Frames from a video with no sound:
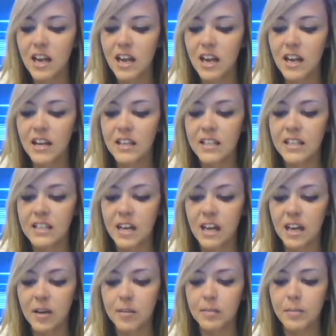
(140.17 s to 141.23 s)
and
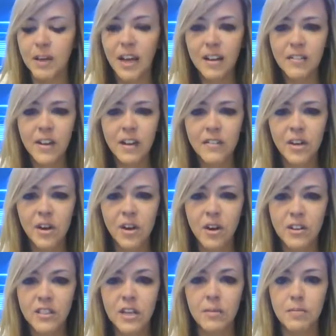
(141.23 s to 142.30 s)
kind of having a
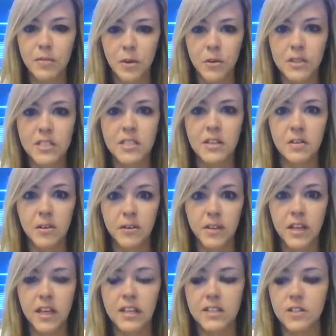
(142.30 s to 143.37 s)
hard time focusing on
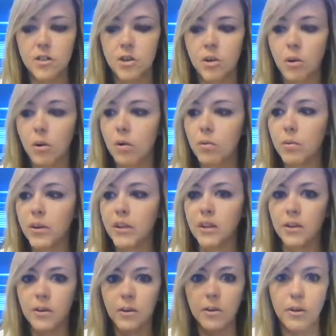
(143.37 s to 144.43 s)
the end goal when
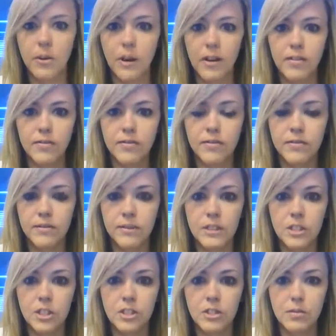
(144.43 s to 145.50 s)
you have
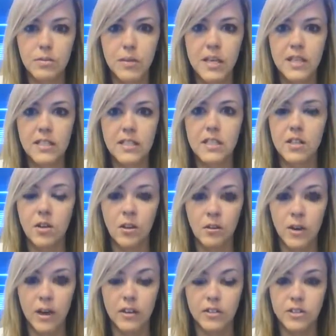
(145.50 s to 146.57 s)
just a mess all
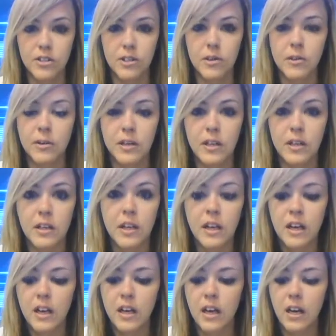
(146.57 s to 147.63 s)
around you,
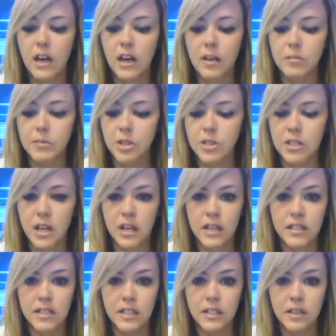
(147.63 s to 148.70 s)
and just kind
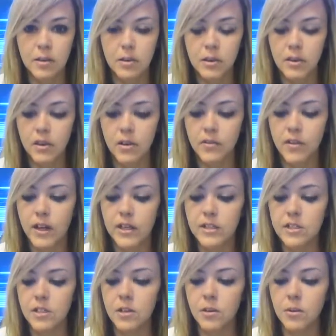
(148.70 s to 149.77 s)
of dealing with all of
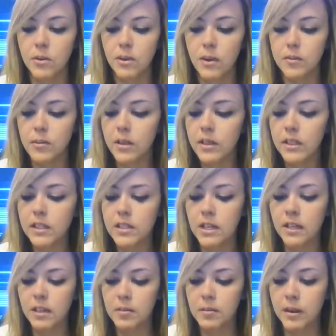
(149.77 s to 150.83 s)
that. So I'm really
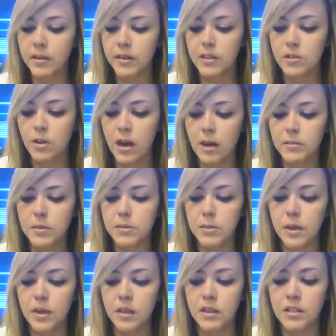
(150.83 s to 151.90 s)
excited about these wraps
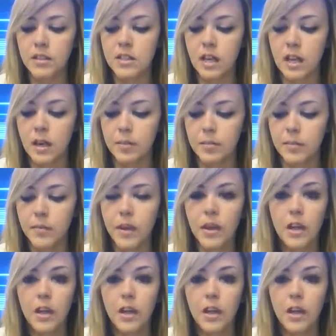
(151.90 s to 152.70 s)
because I'm